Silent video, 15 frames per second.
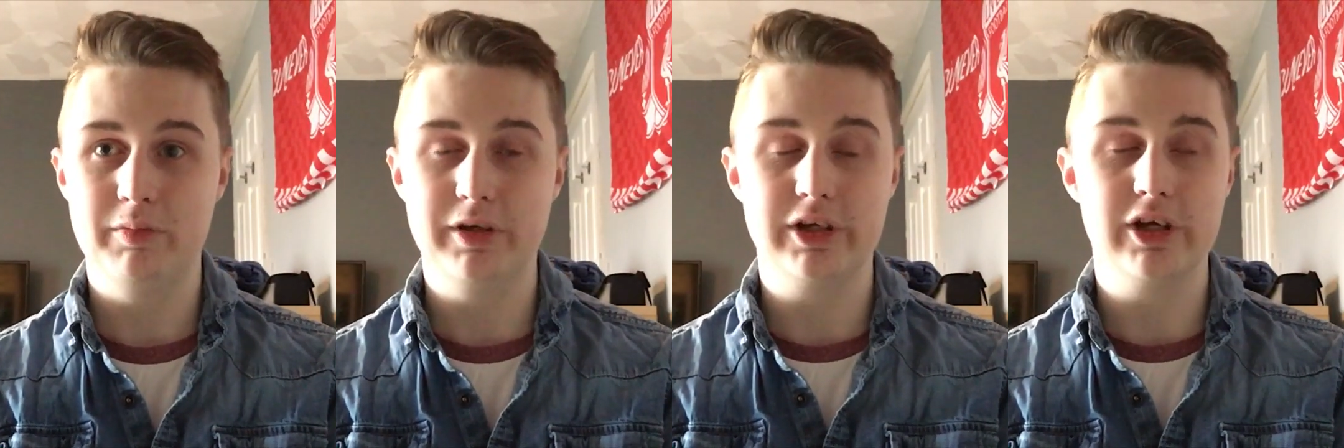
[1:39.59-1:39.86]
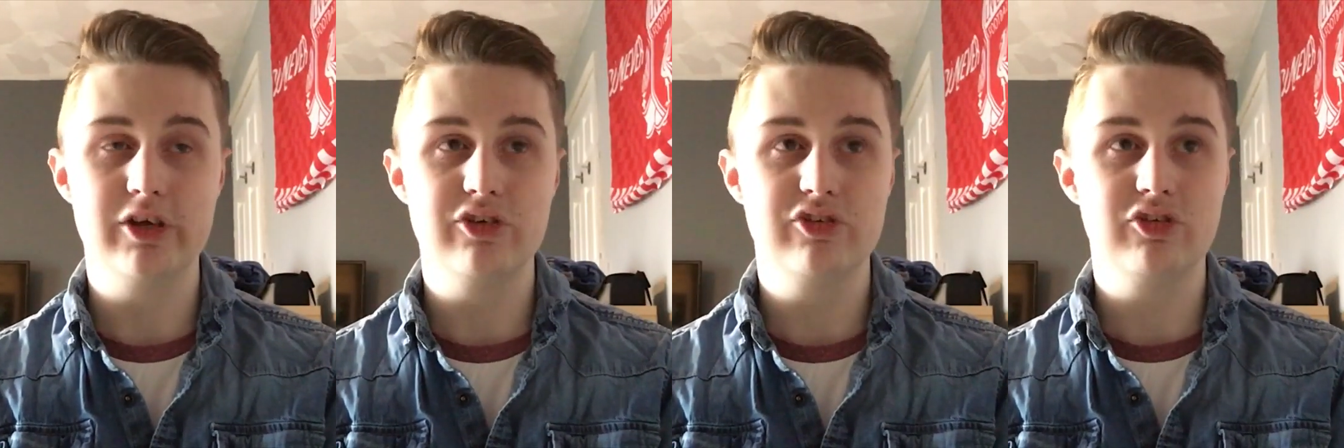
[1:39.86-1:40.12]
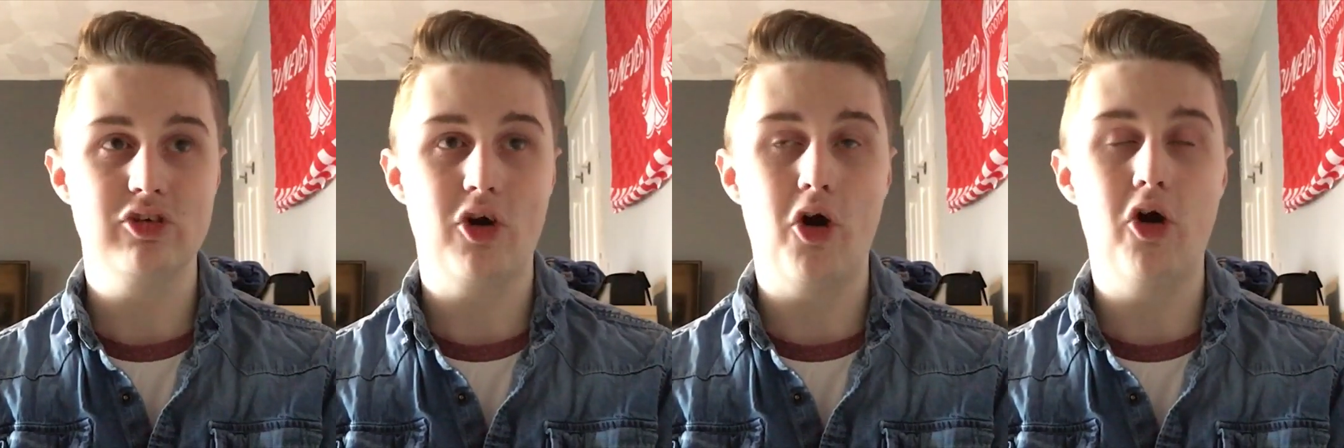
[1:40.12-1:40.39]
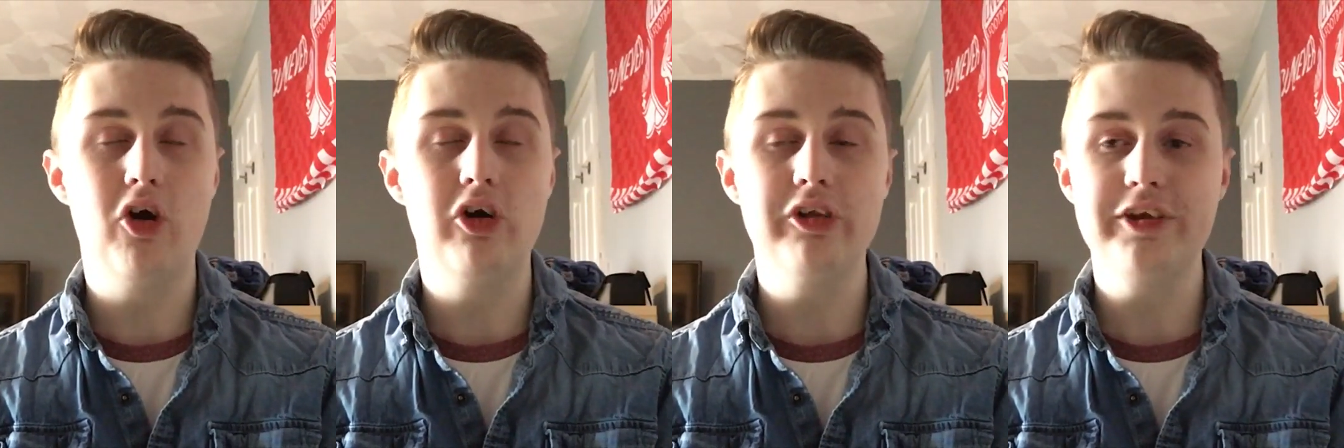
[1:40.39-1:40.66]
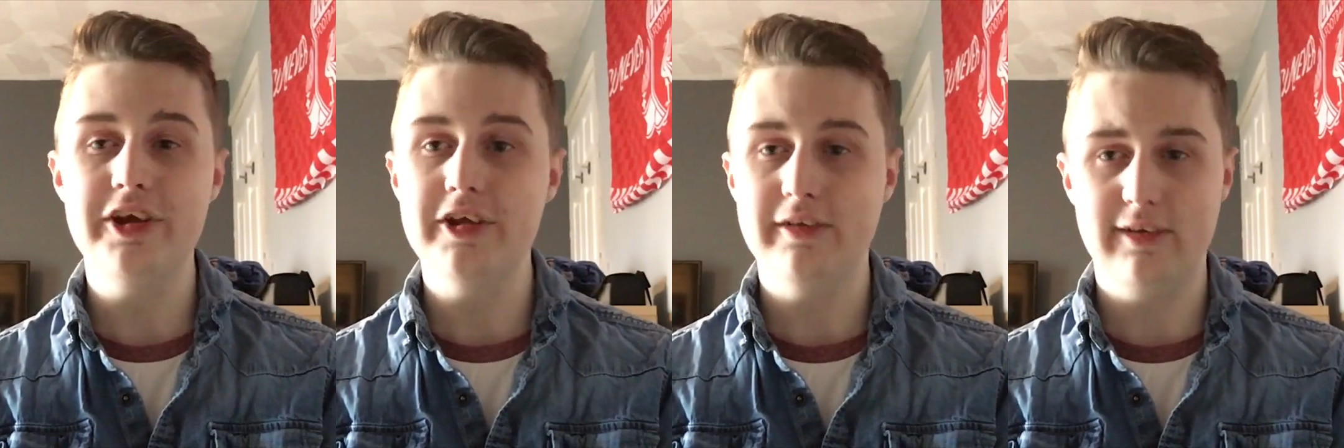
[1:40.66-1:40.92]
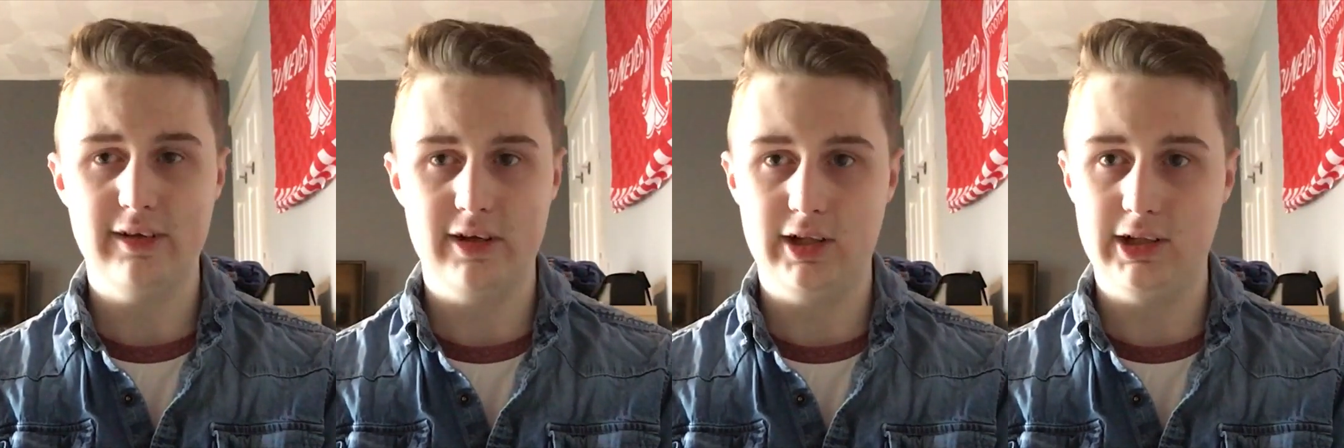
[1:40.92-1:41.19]
because all the
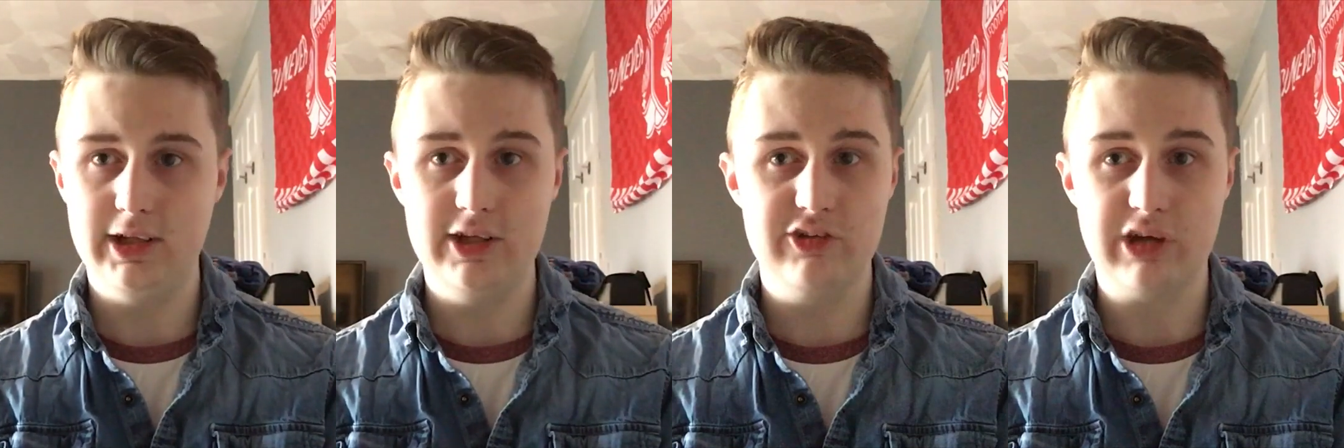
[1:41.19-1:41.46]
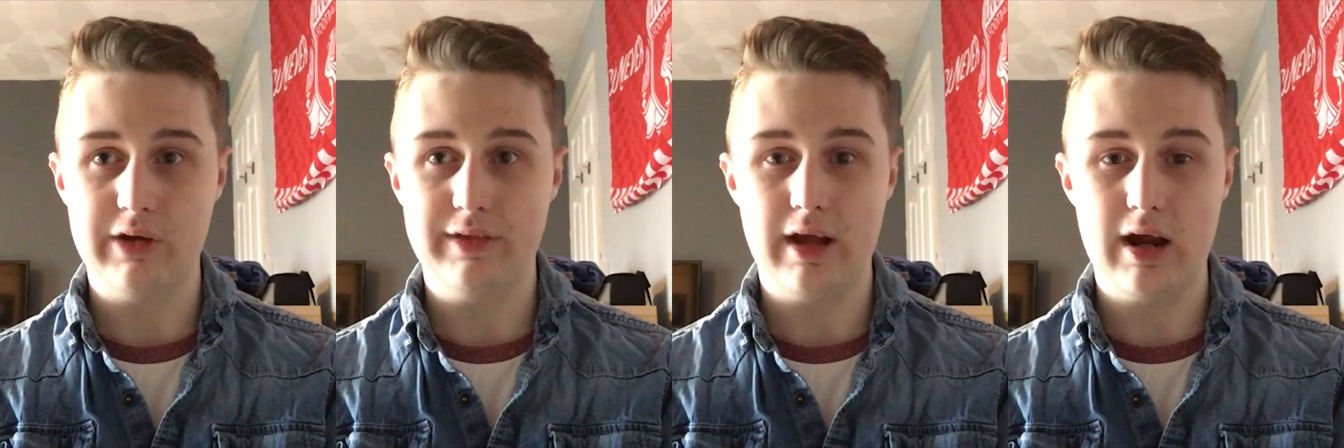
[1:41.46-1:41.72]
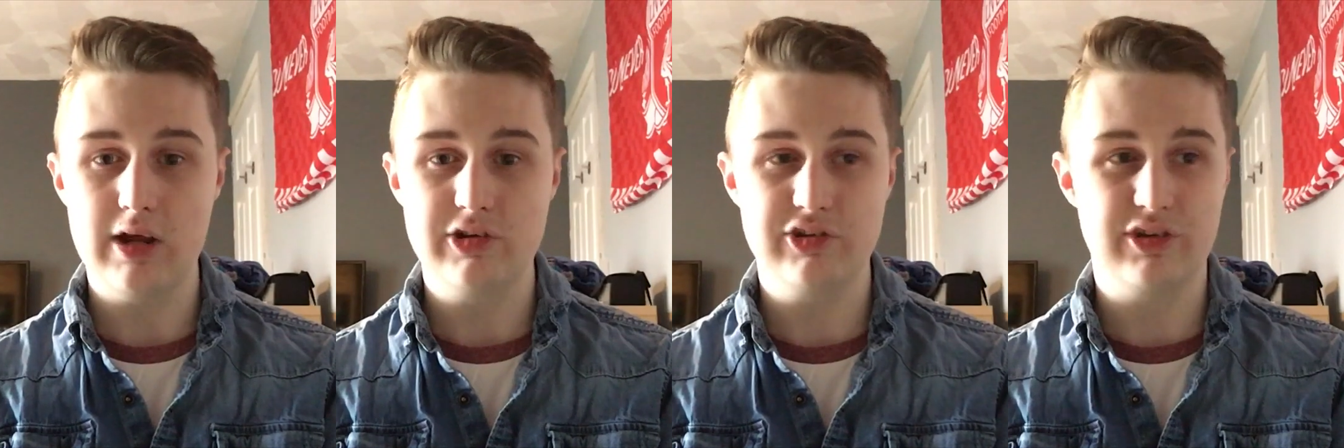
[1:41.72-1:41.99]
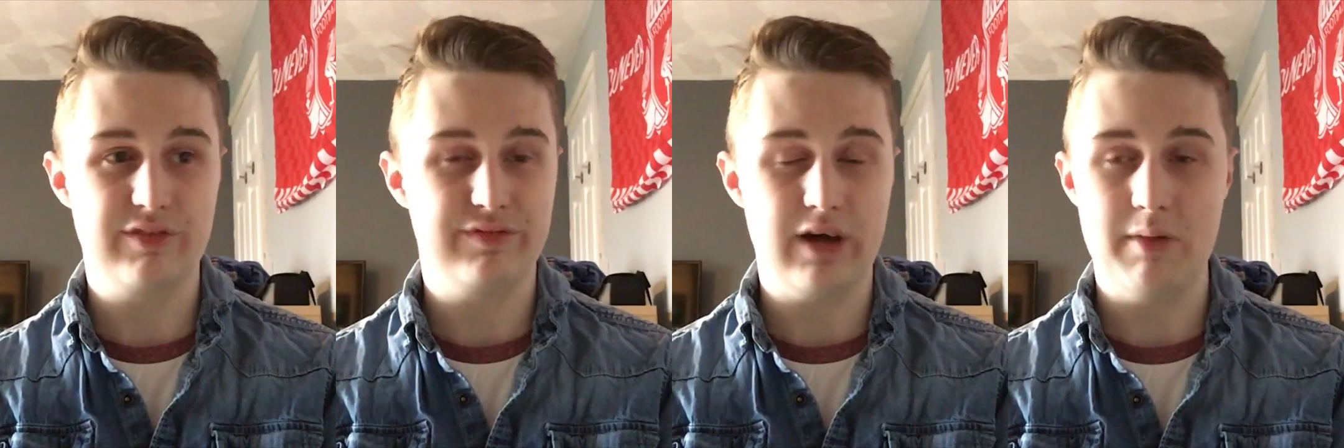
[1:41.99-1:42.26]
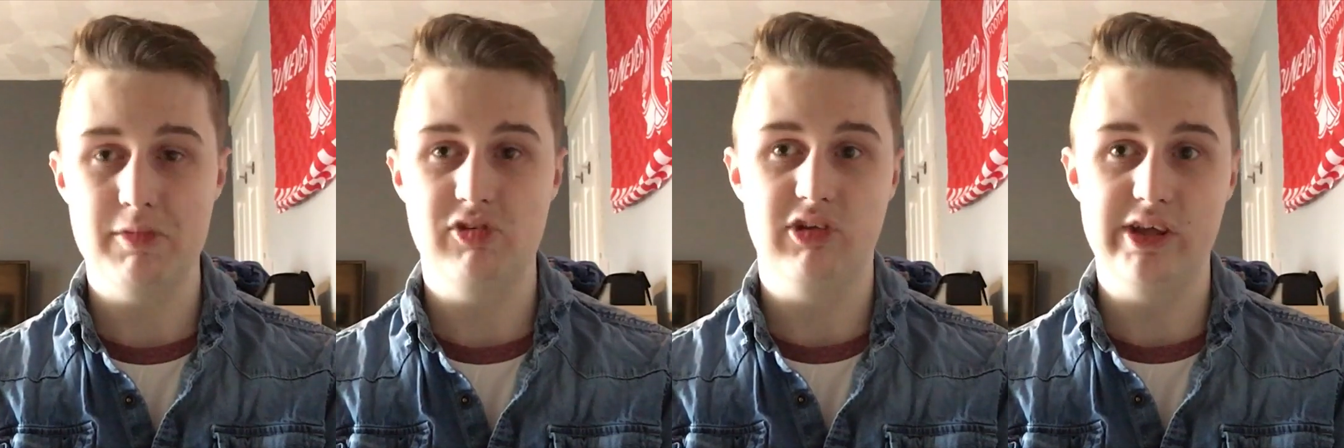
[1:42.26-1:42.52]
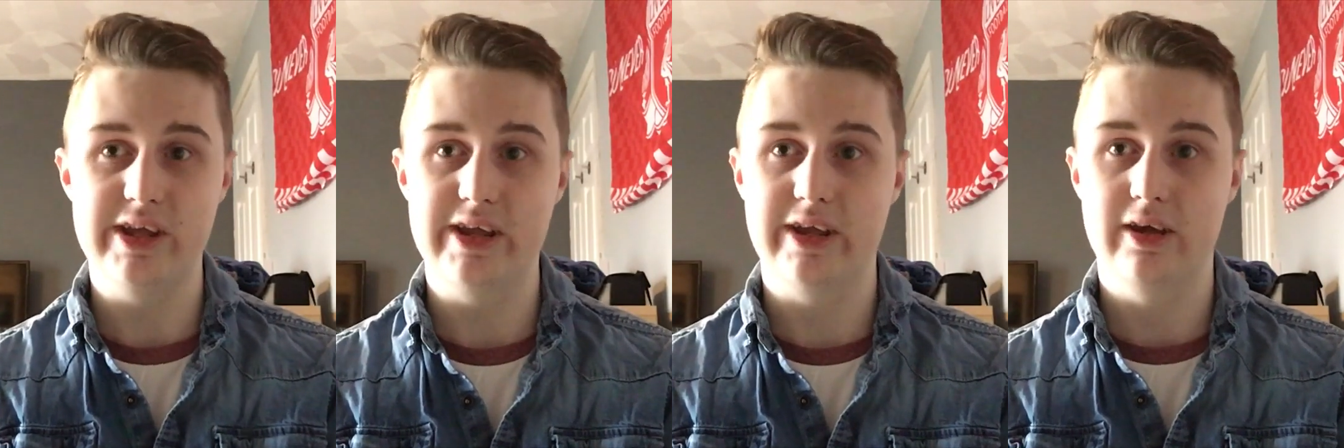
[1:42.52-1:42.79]
other leagues out there are just a Farmers
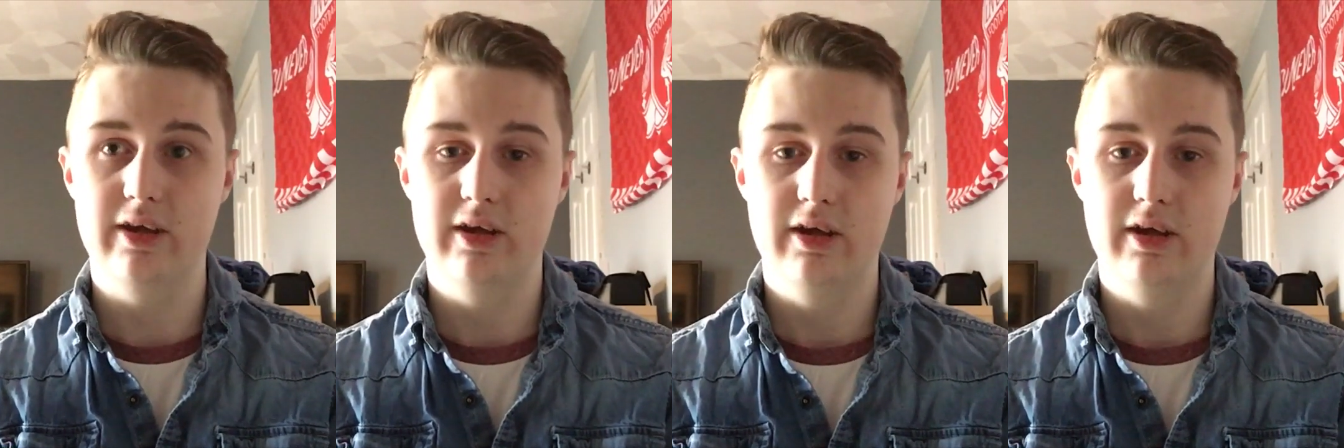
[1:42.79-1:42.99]
League.